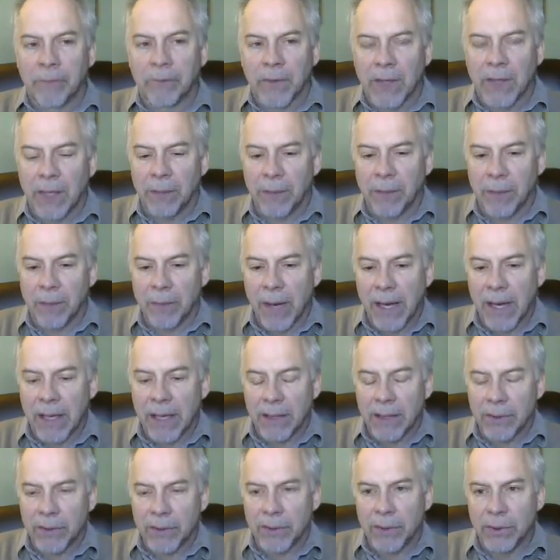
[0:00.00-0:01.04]
can be
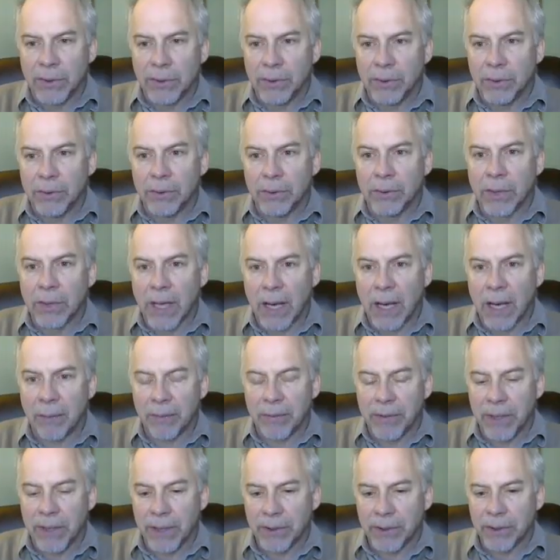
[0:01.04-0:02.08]
made to
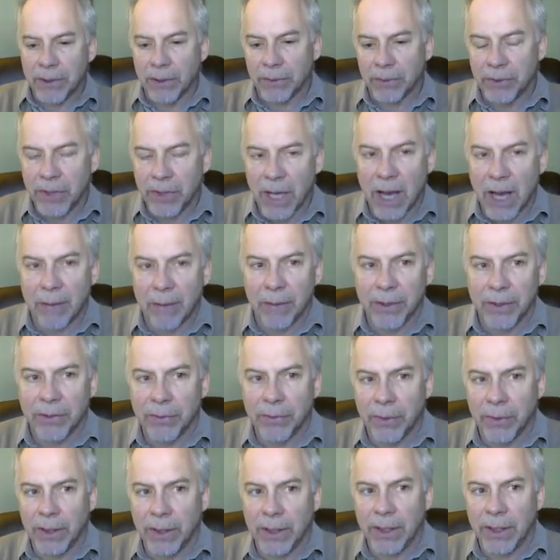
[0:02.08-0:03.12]
computational
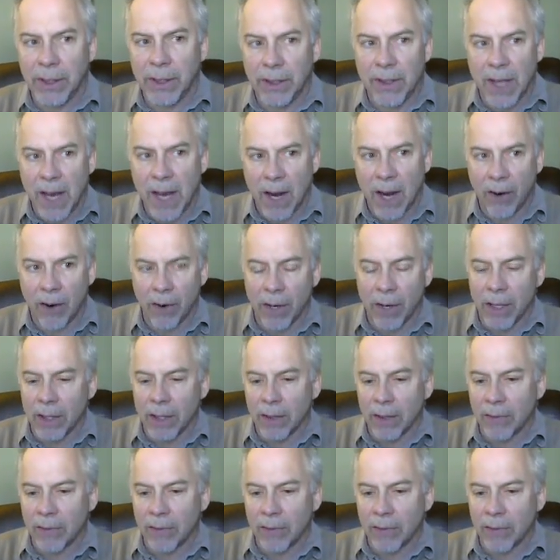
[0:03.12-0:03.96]
geometry in the area